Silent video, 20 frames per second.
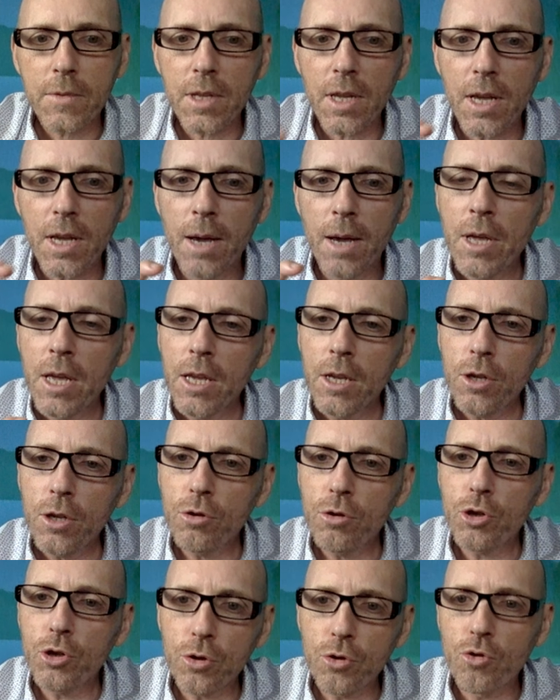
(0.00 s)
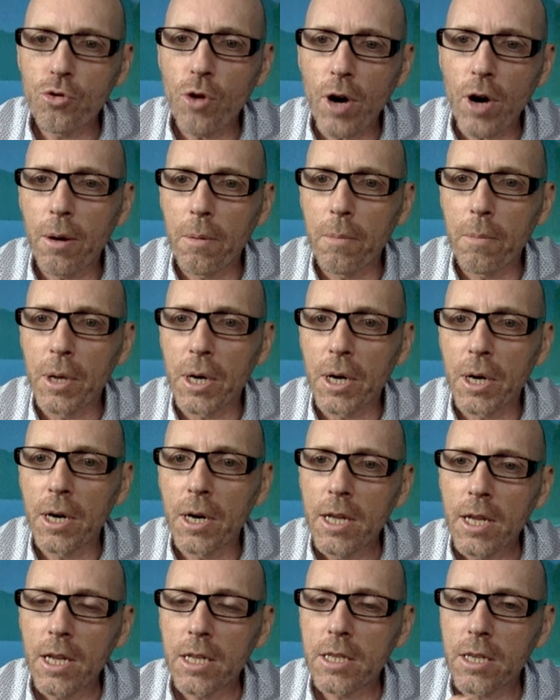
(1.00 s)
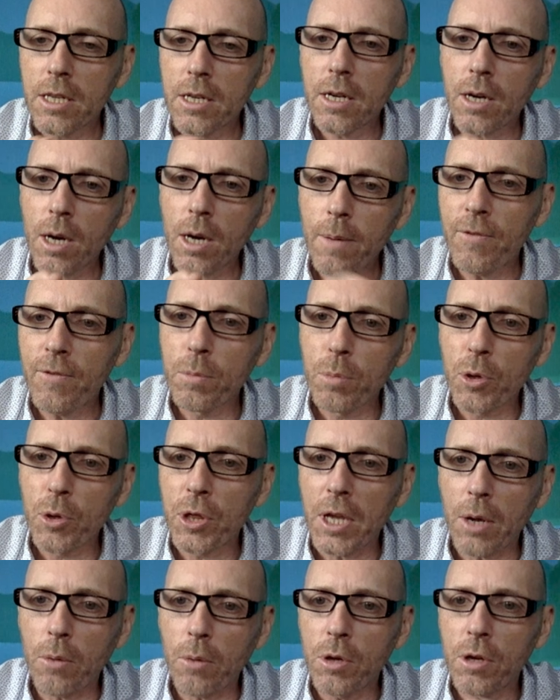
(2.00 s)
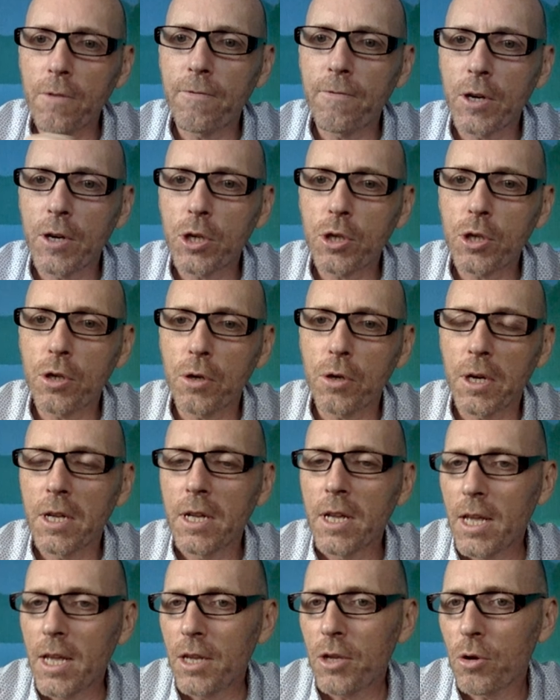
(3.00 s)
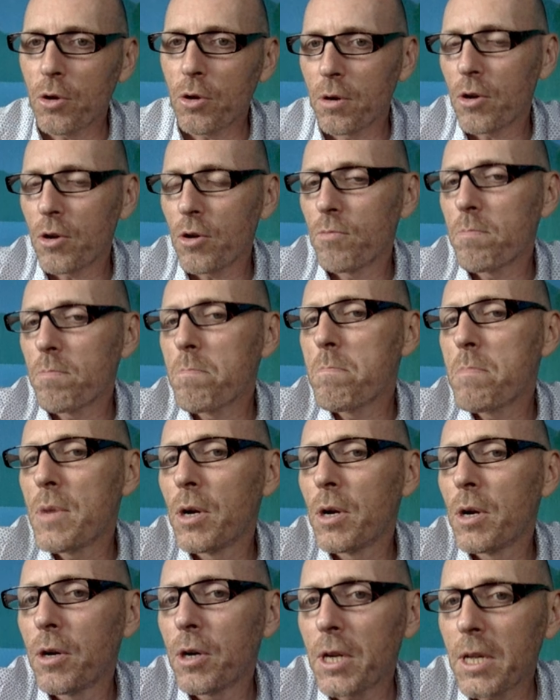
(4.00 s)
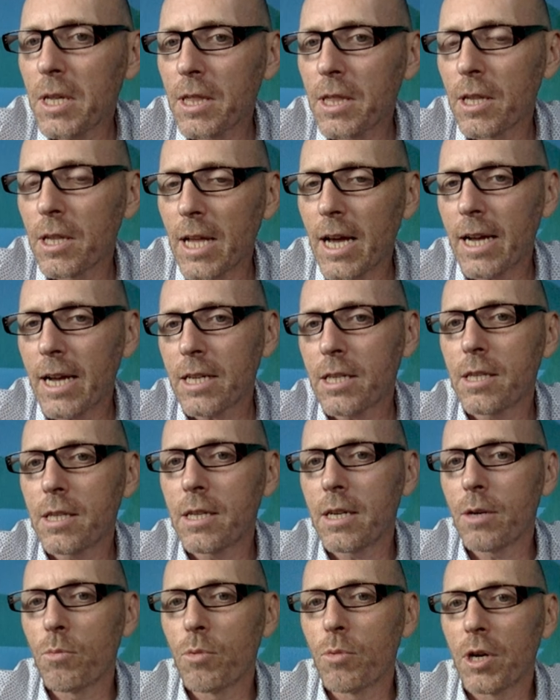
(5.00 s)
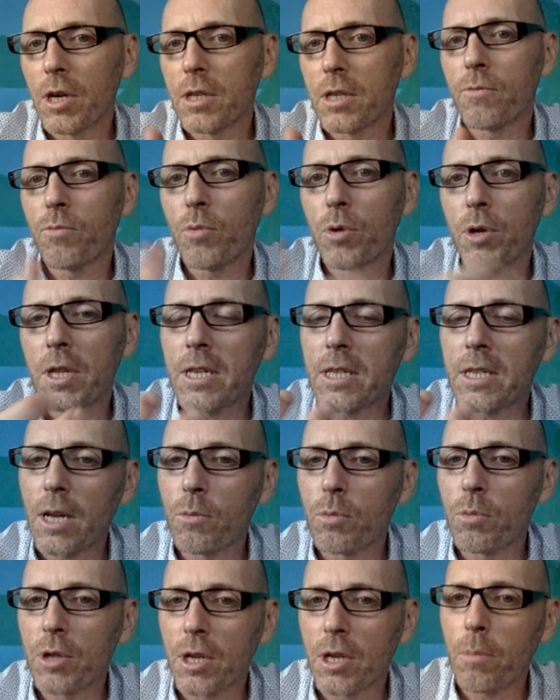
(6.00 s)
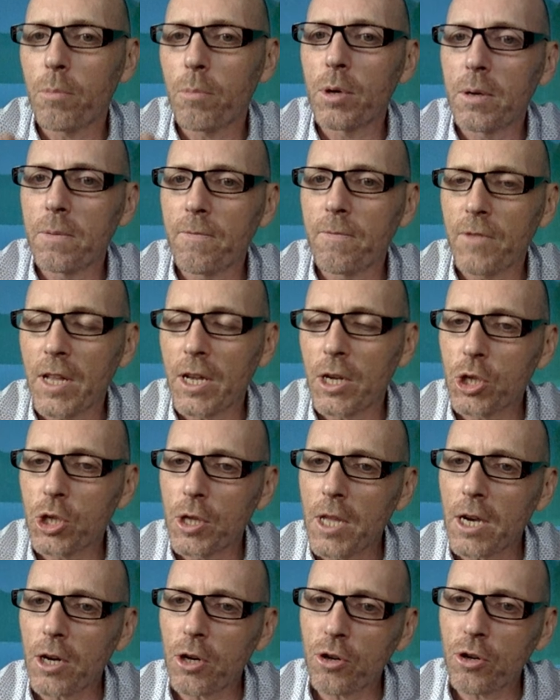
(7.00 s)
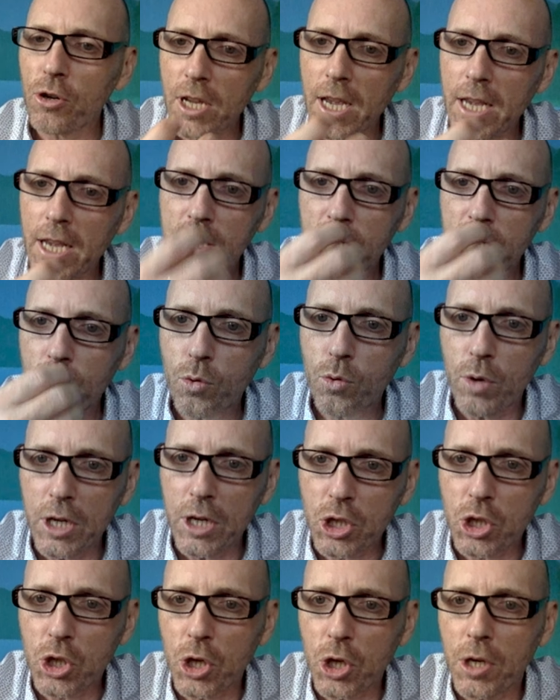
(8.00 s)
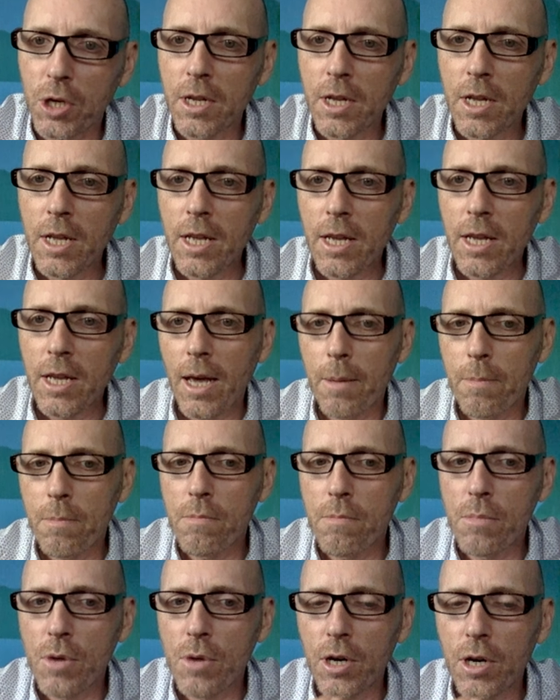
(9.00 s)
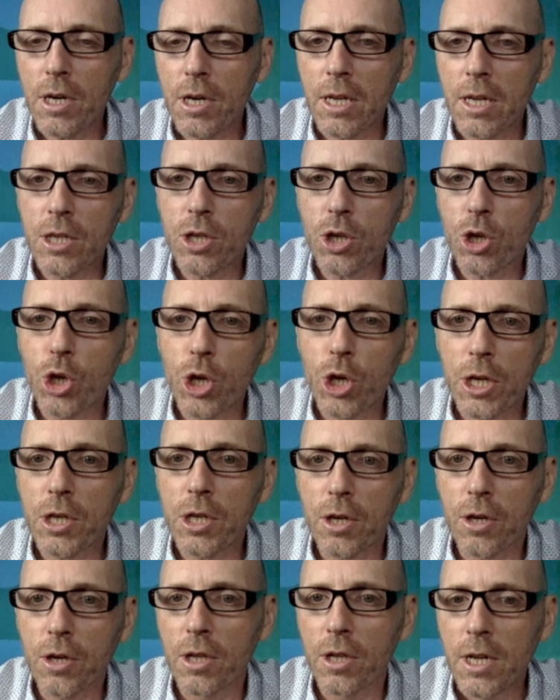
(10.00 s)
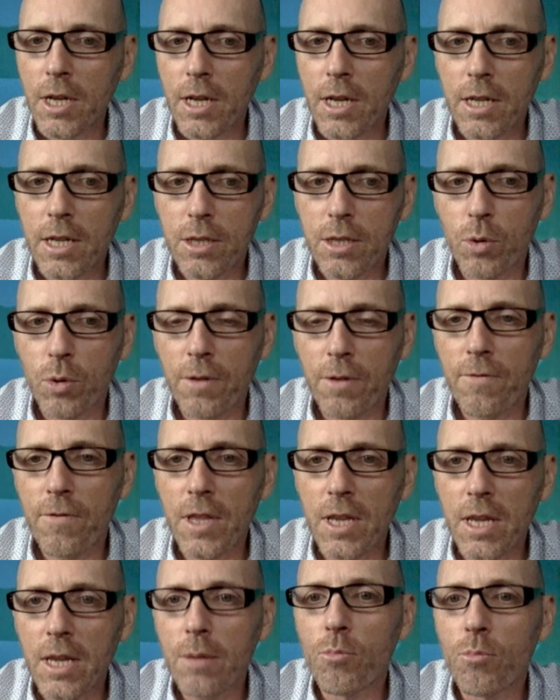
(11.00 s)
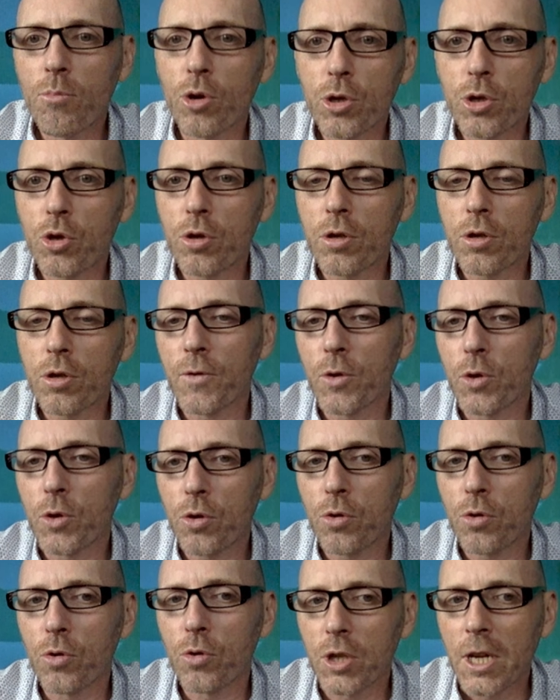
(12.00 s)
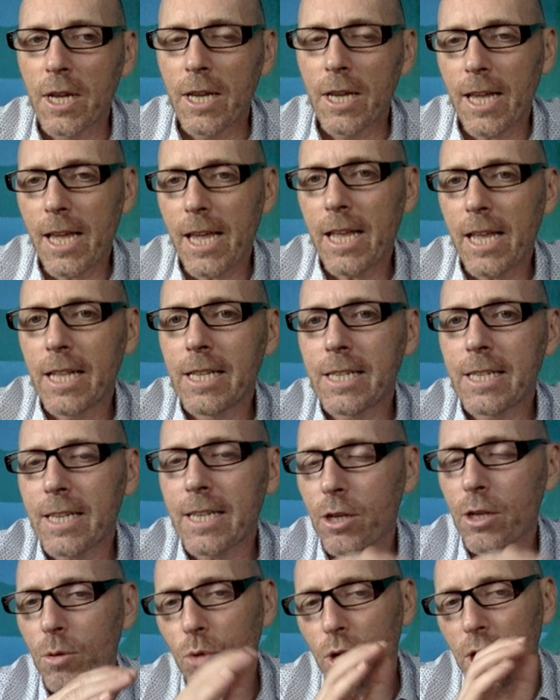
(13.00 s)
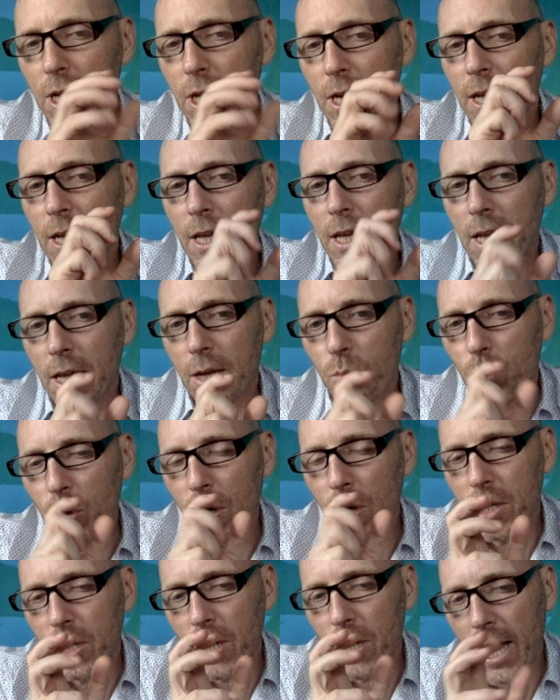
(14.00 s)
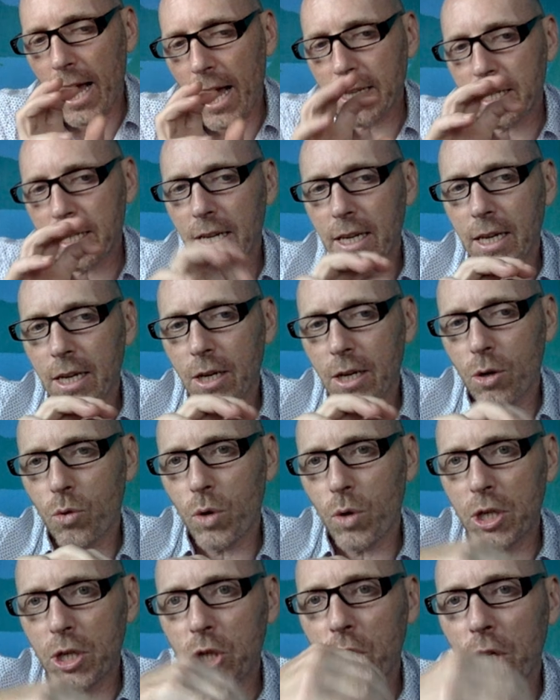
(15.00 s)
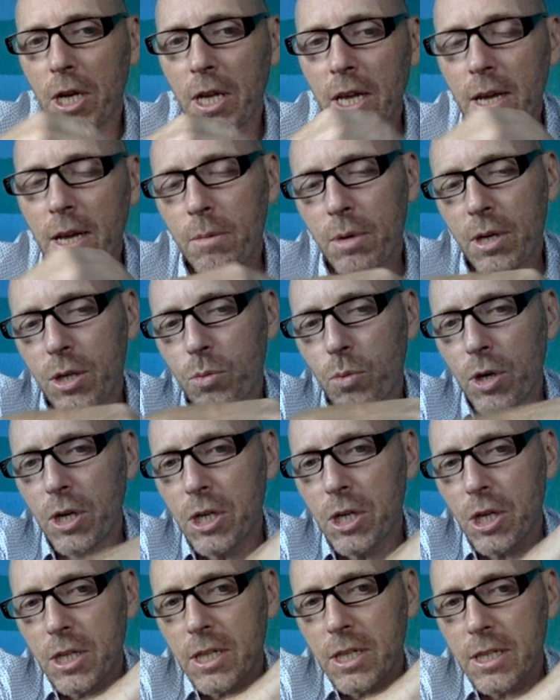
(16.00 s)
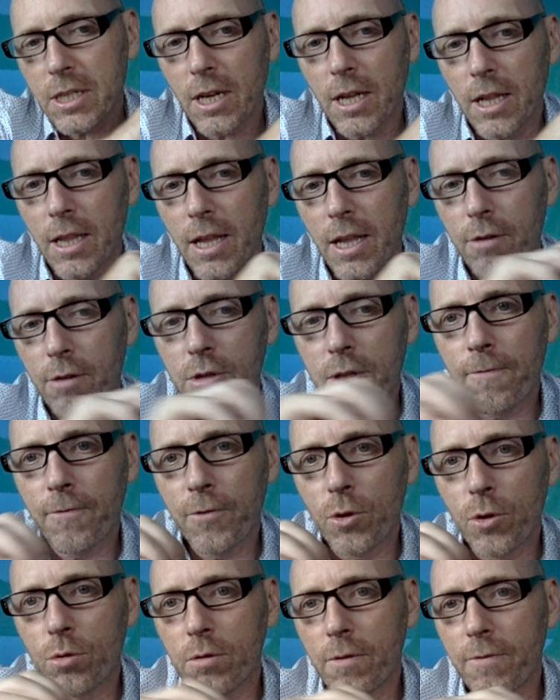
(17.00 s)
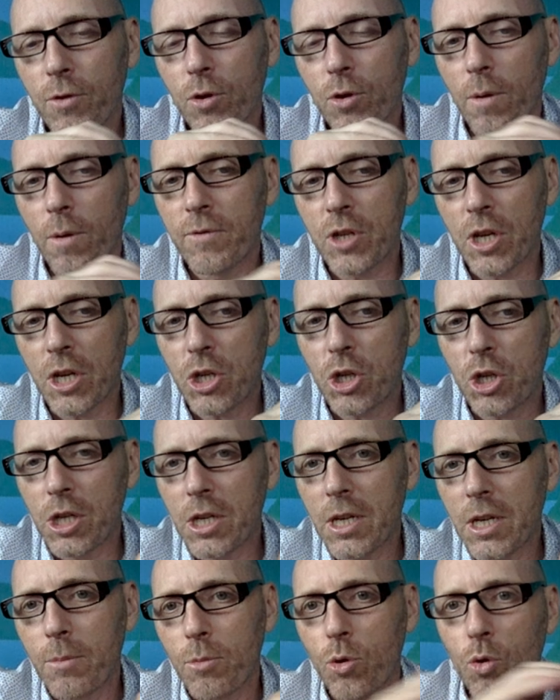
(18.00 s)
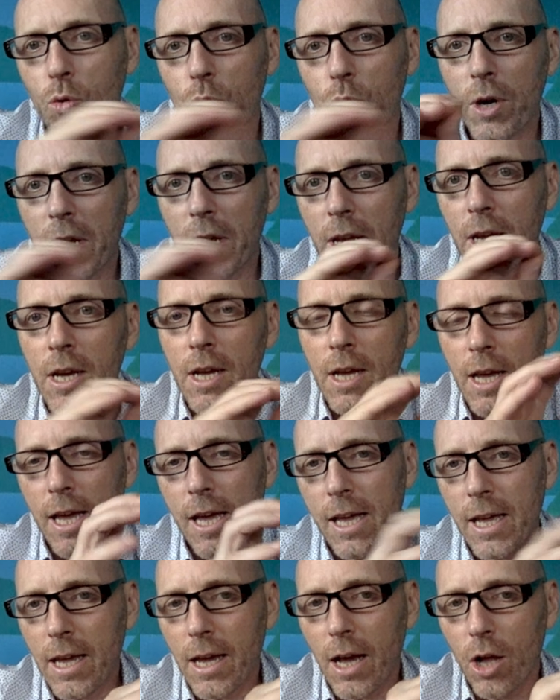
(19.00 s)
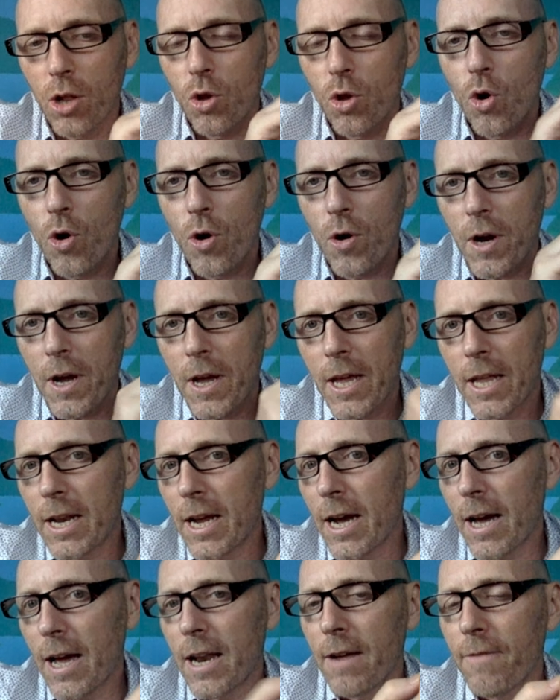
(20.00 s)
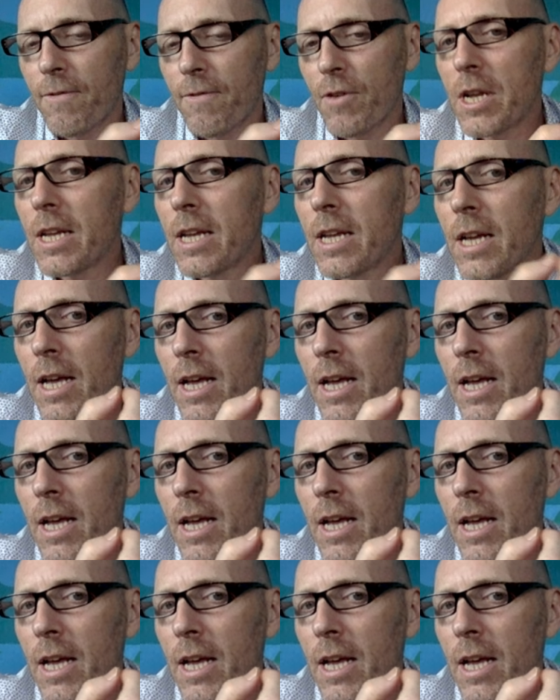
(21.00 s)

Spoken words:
And you should know how to mirror. It's an uncomfortable thing when you first do it. You're mirroring the last 3 words of what they said with an upward inflection. That creates a question. And mirroring is critical. It's one of the most useful tools in sales. And what in asking and questioning, because what it does is it allows the flow of the conversation to keep going along in a very